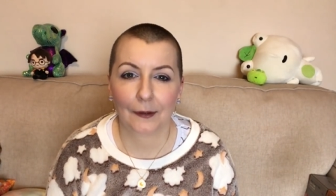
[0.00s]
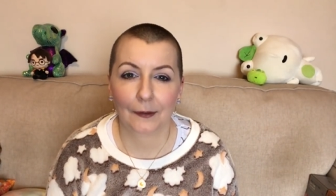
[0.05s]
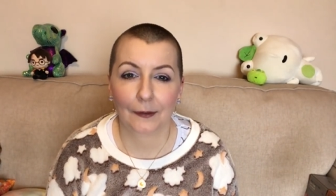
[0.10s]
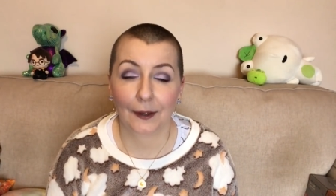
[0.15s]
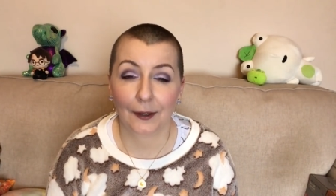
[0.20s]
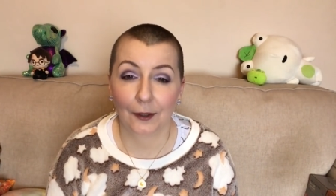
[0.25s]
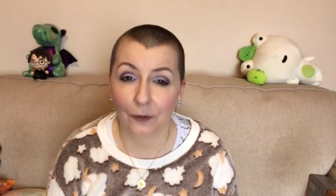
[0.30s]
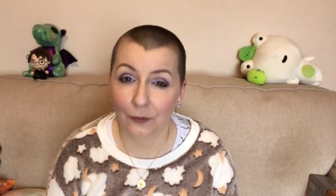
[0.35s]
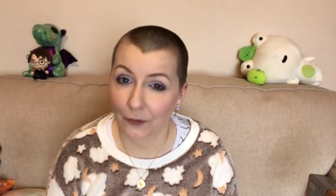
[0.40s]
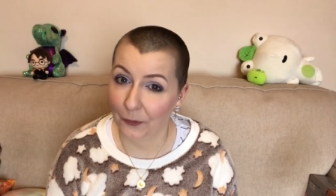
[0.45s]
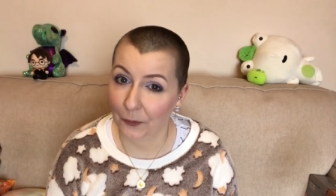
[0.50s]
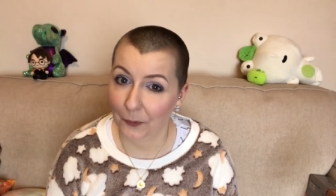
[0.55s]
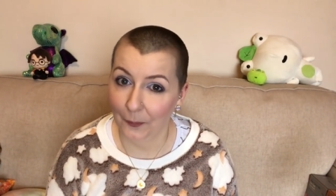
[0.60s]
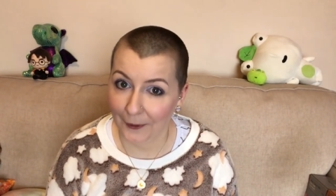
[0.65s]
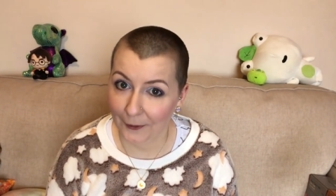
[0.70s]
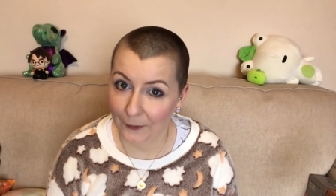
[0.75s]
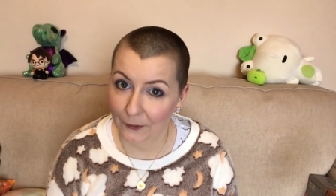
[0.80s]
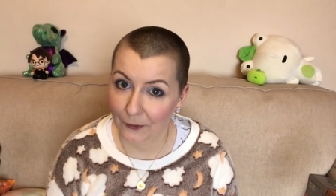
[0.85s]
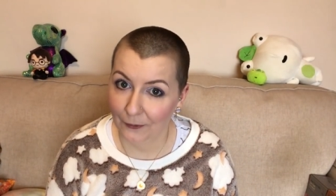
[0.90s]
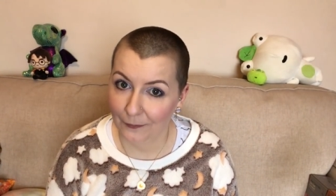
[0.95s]
Thank you so
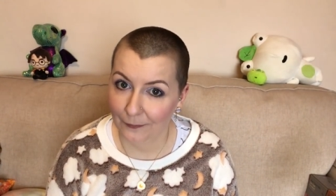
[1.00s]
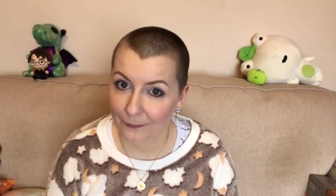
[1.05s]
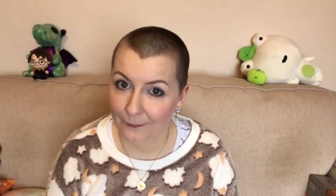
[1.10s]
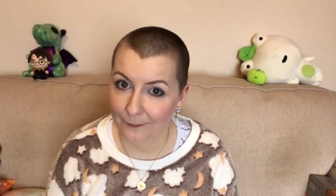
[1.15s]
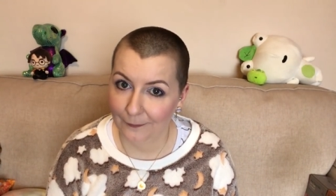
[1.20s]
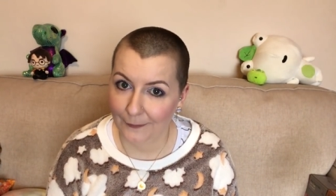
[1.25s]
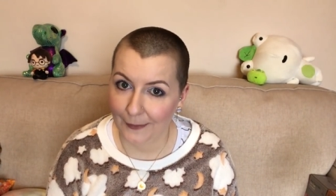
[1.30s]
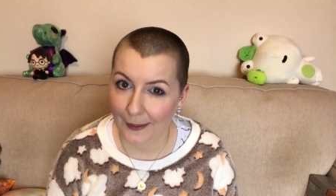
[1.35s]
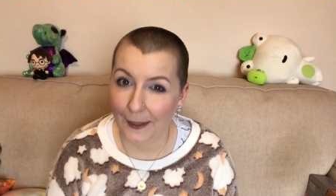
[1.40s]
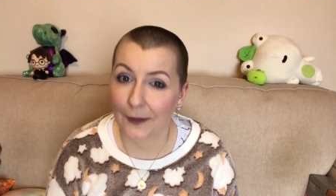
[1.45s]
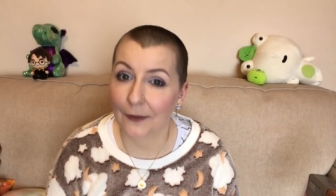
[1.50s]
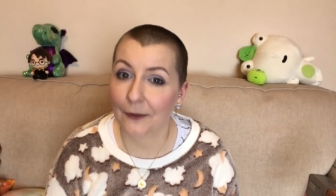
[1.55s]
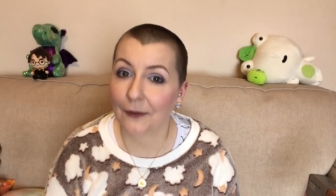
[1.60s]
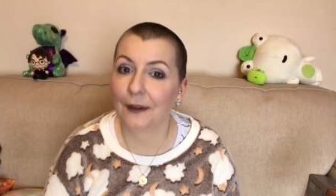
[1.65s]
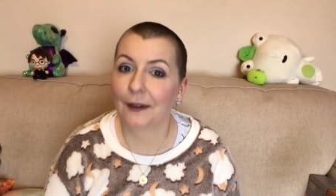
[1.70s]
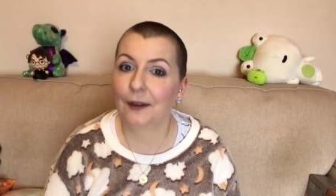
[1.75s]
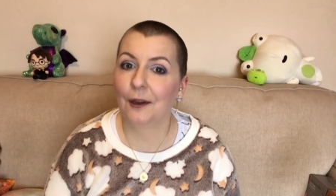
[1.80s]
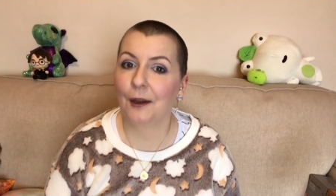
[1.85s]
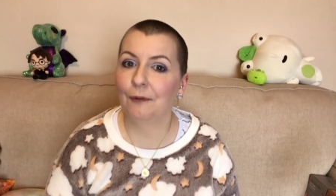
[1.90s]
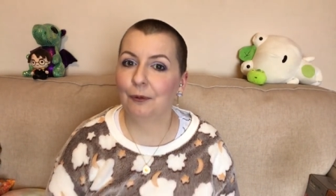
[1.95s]
much. And
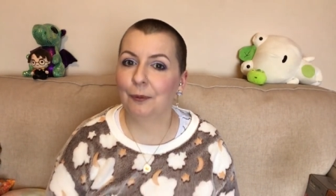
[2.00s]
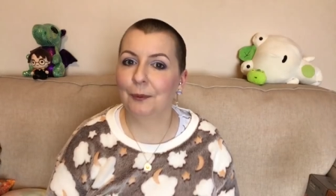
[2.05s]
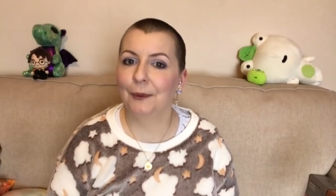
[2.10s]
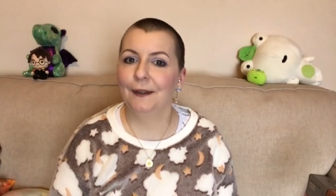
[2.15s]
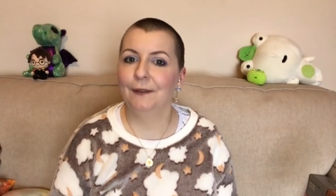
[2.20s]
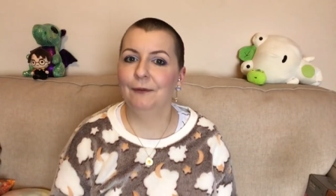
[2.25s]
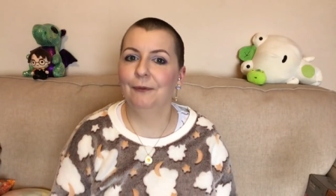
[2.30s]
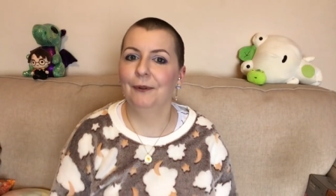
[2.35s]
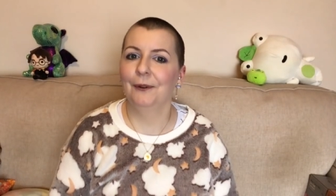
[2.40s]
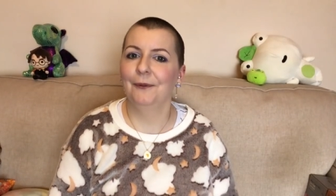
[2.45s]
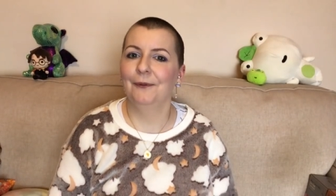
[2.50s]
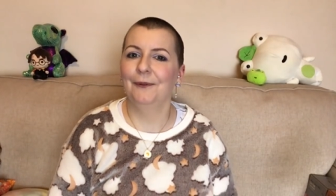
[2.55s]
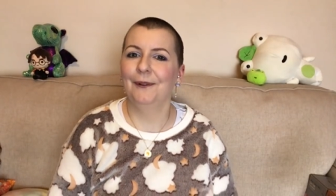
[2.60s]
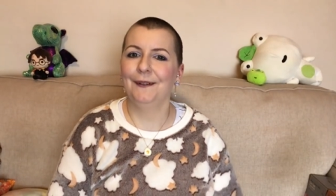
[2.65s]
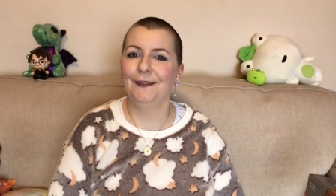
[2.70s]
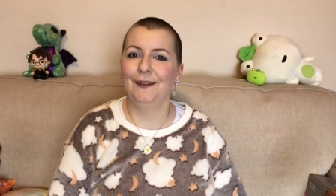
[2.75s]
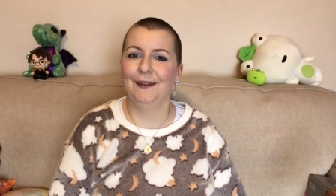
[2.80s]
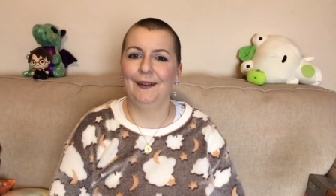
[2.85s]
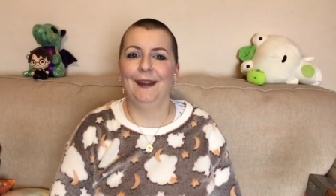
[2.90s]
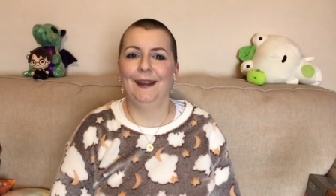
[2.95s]
thank you everybody for
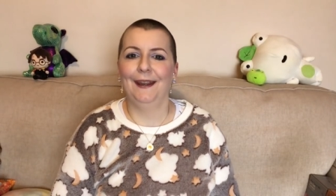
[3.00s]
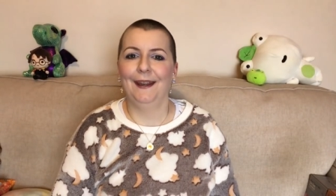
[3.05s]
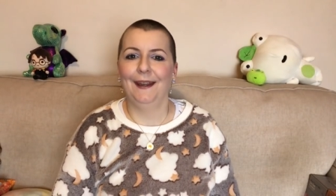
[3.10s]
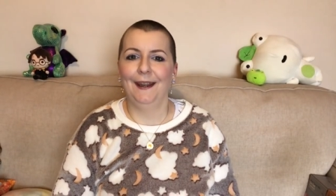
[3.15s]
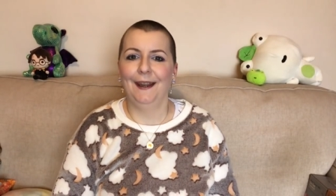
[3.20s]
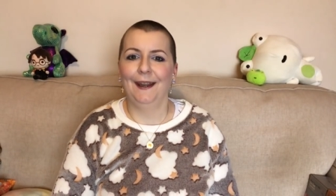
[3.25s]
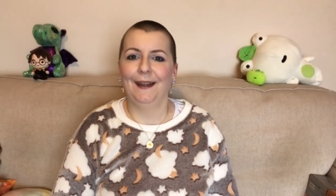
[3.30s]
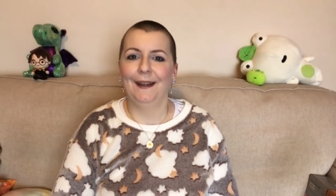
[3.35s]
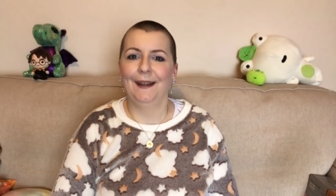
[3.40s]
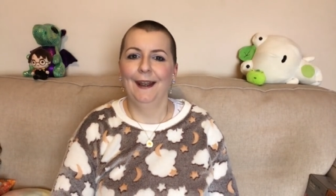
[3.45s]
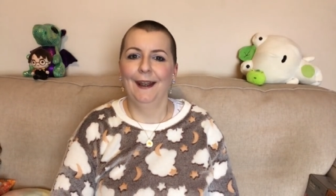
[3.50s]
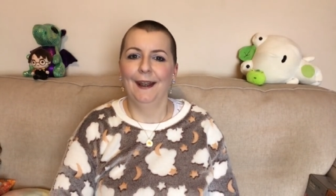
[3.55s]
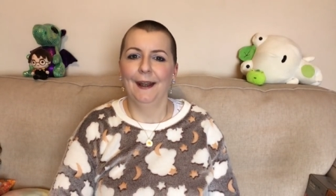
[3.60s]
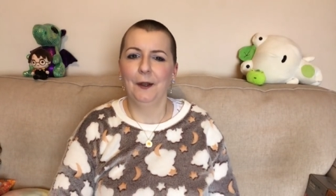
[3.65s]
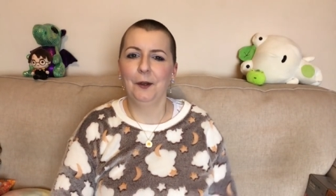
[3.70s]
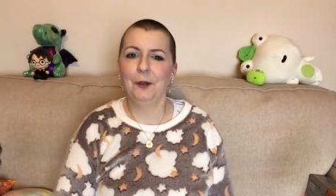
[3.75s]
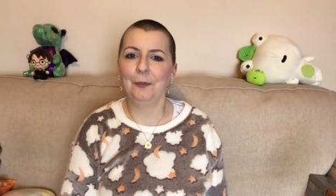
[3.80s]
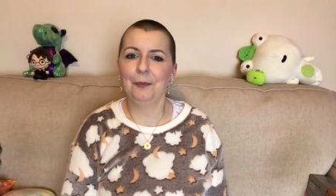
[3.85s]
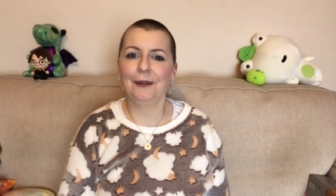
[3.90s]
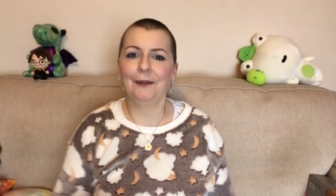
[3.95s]
watching.
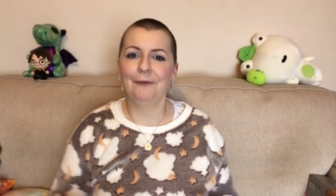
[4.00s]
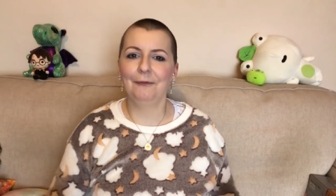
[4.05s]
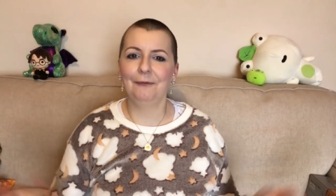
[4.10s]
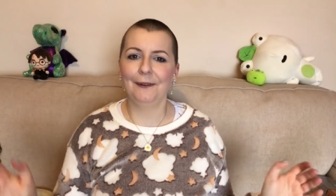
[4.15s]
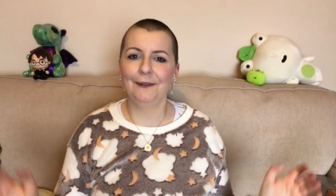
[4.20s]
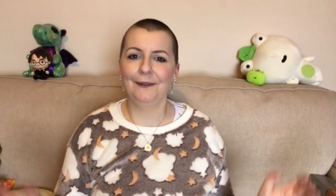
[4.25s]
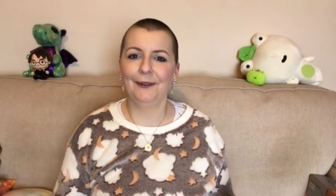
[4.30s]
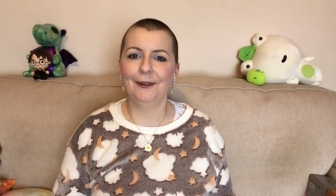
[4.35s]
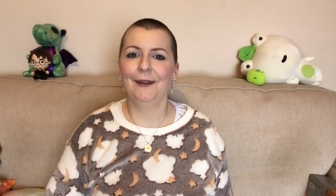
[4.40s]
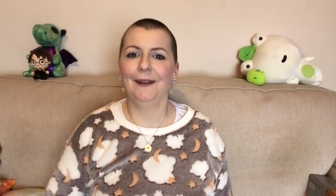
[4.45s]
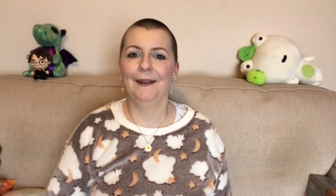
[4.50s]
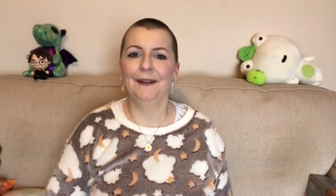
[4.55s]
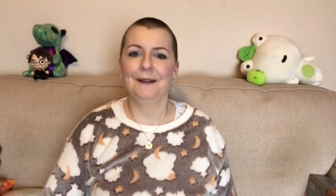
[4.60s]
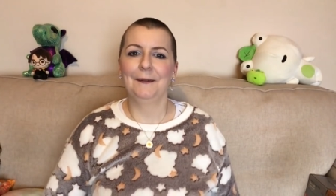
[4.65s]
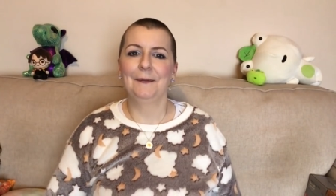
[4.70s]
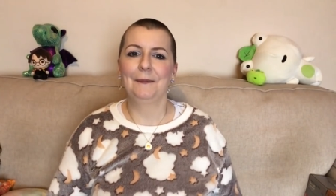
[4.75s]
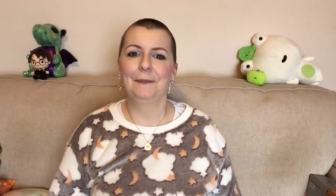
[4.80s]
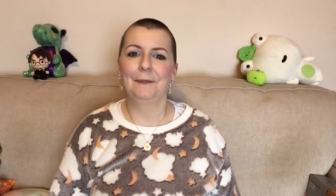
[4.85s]
I hope you have fun too.